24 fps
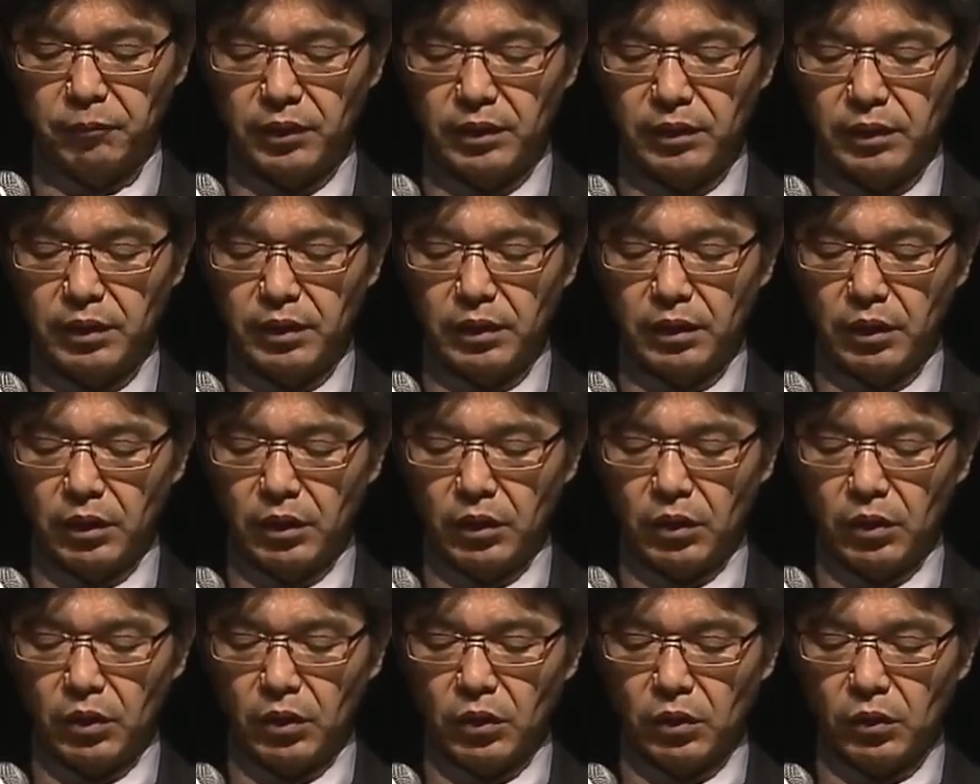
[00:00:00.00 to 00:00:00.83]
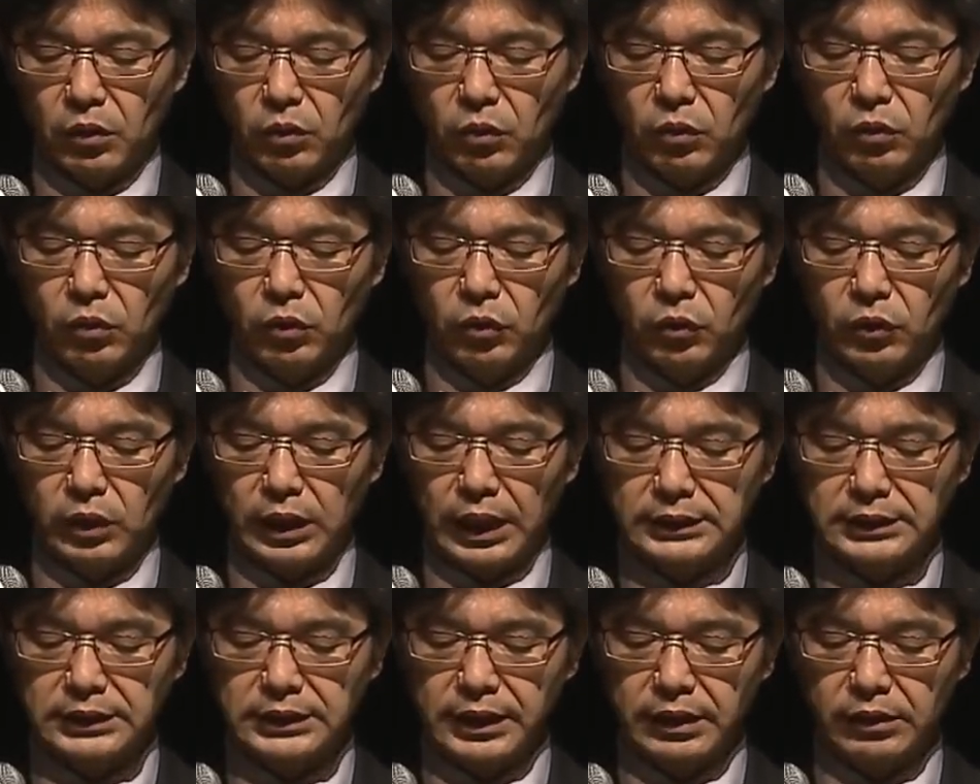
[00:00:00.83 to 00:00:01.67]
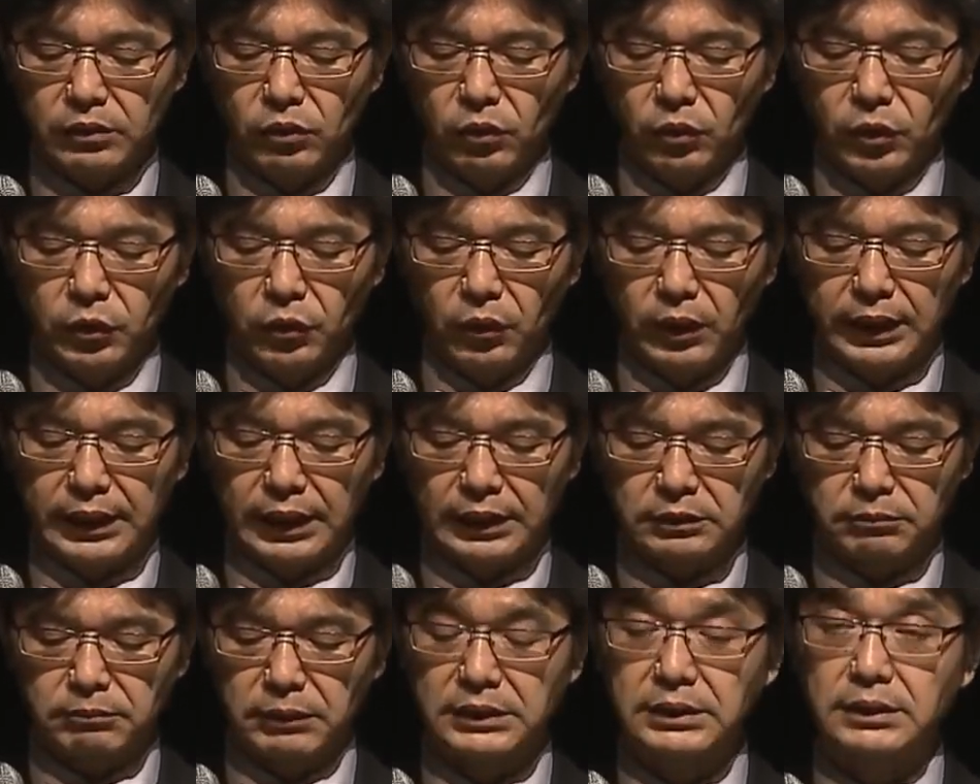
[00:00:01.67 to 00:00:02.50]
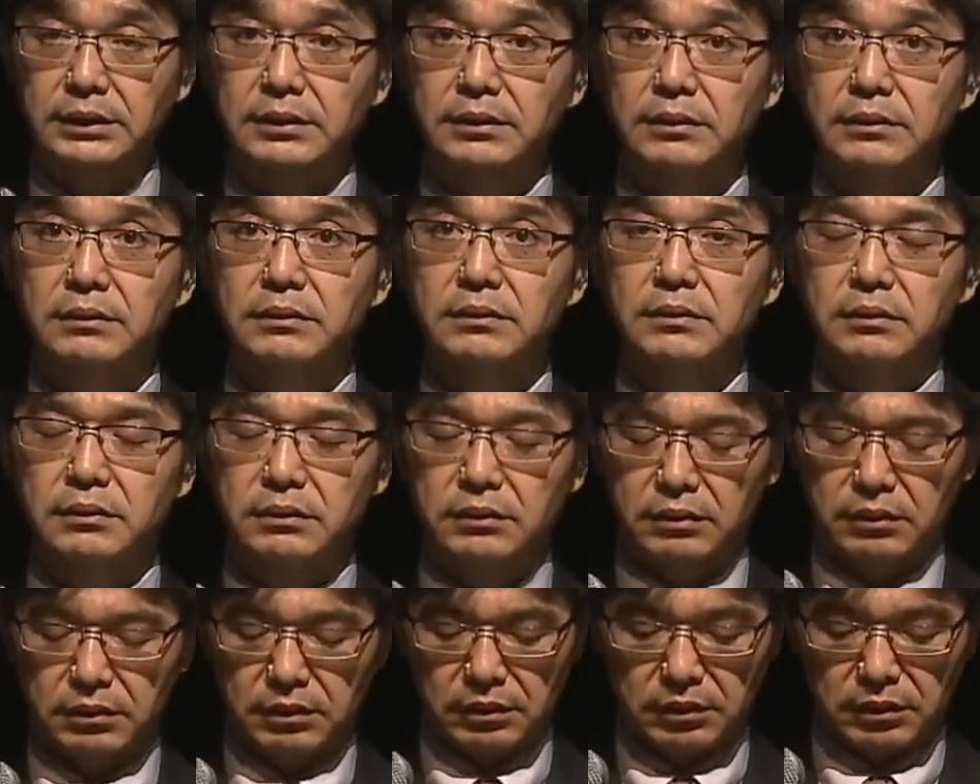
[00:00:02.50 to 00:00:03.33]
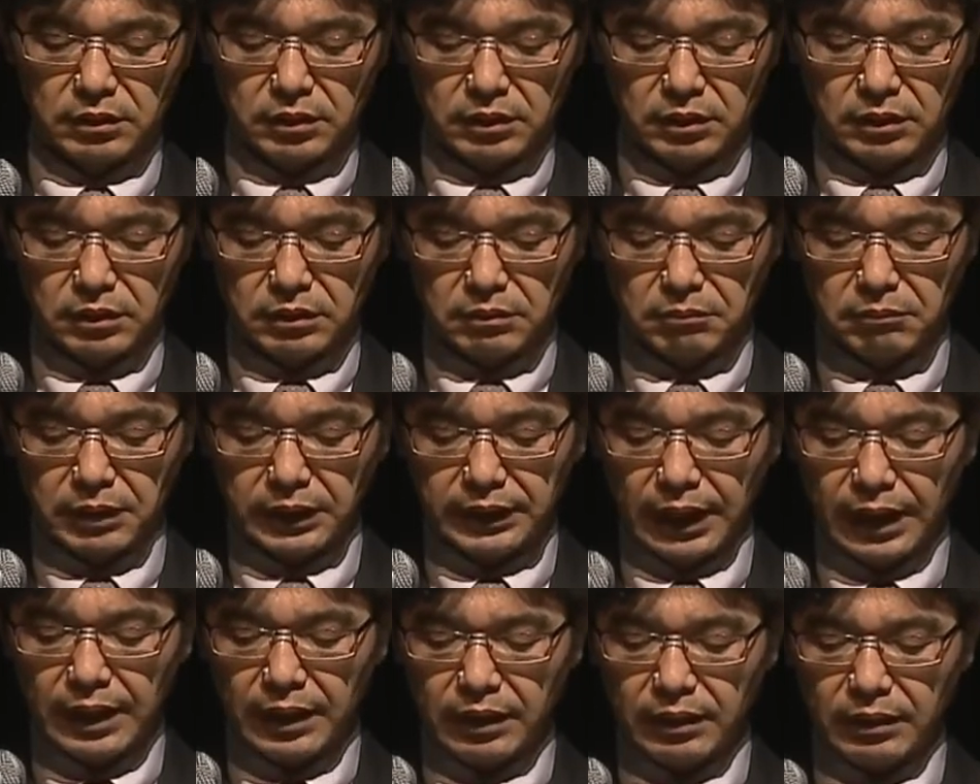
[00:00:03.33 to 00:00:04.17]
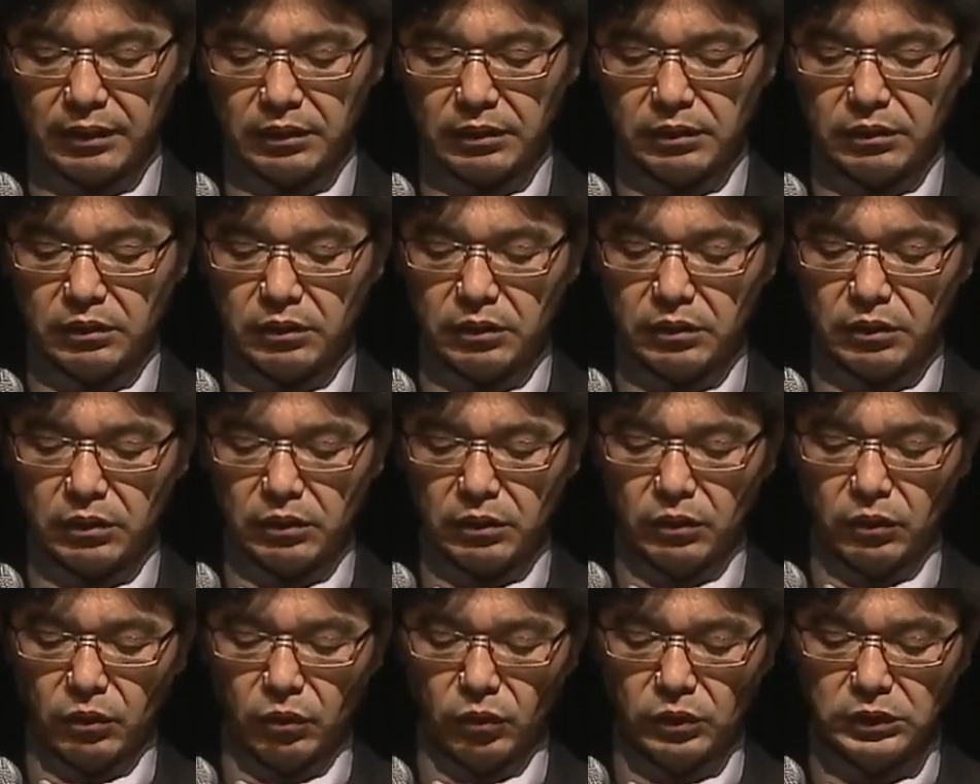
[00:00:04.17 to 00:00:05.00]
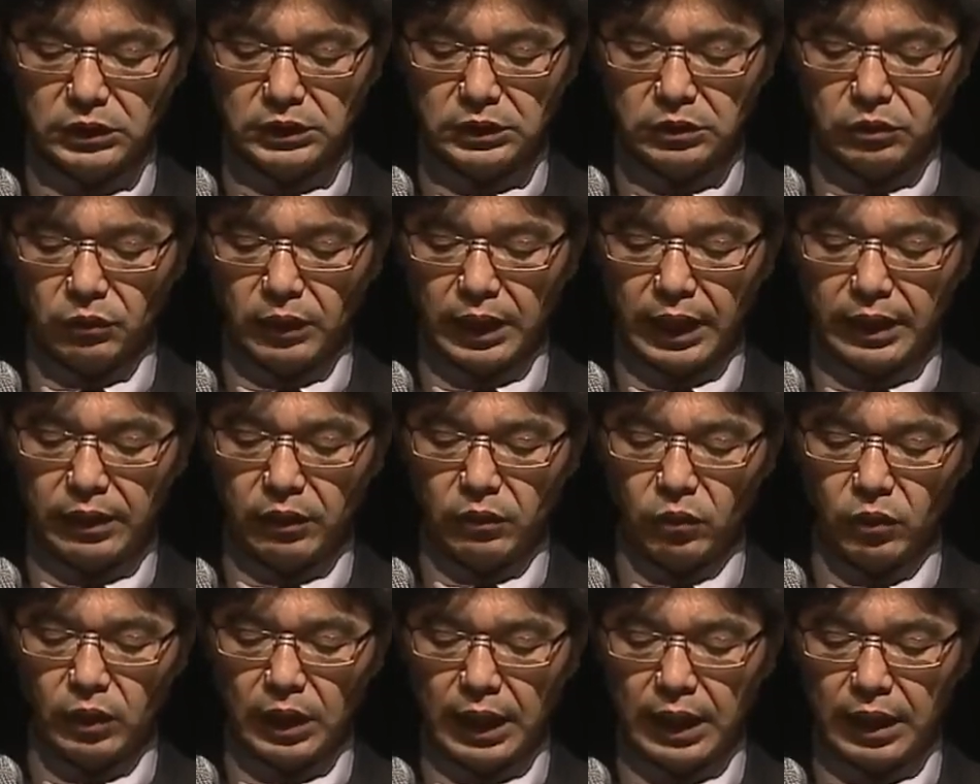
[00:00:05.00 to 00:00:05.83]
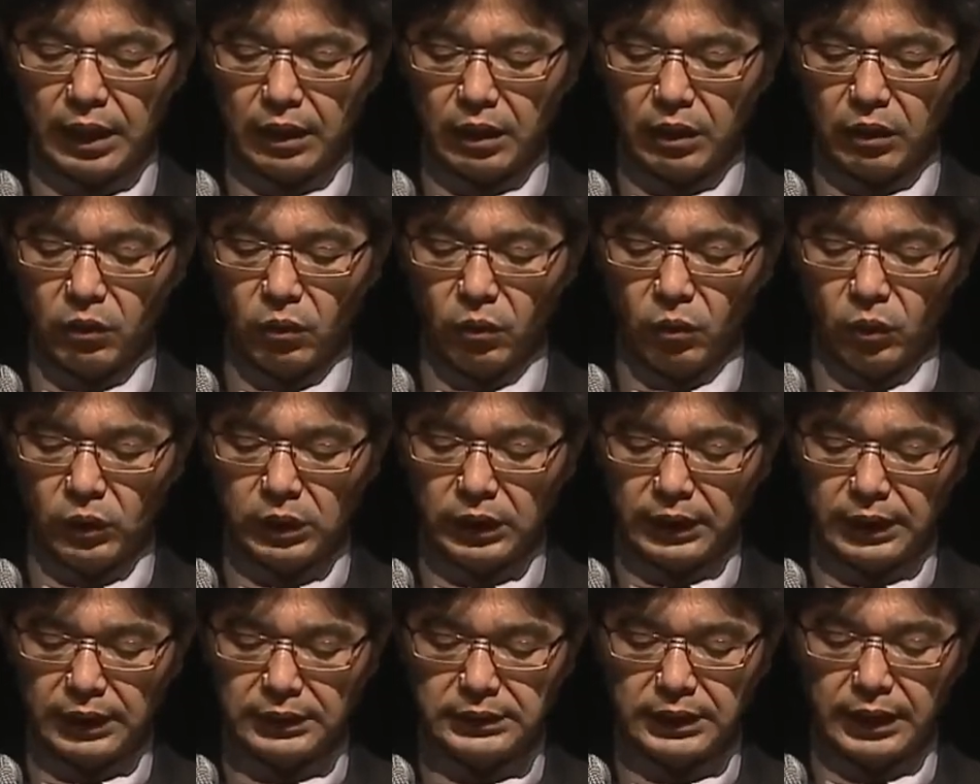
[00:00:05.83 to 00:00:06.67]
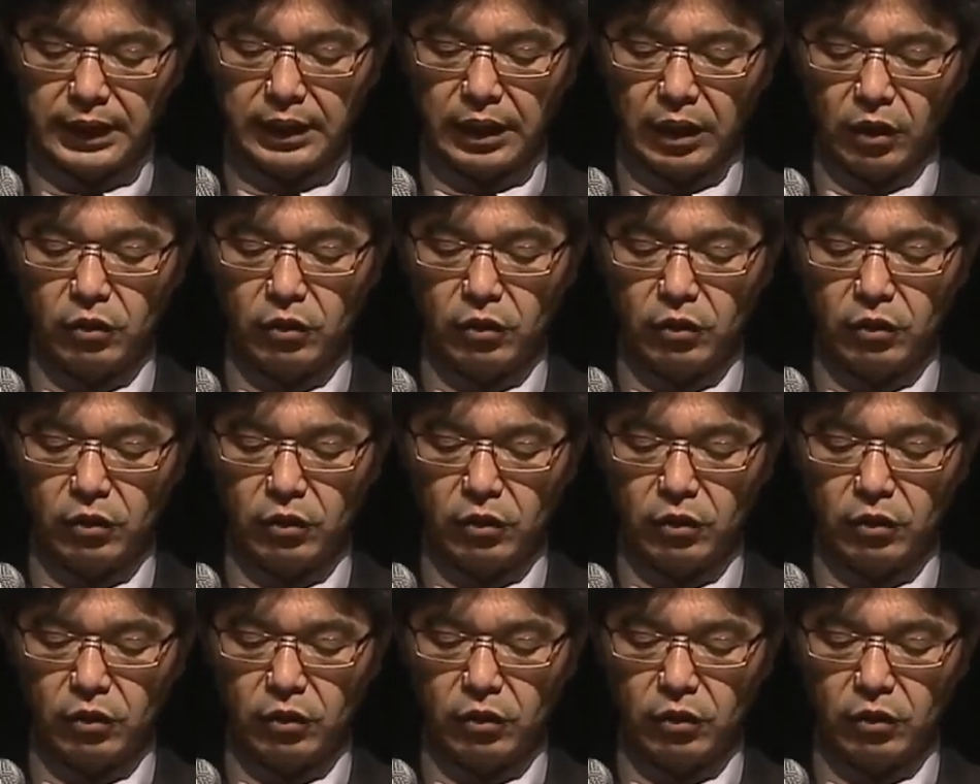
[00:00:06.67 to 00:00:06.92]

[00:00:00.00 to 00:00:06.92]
I would like to thank you for all your great contribution today and wish you all the best in your future endeavors.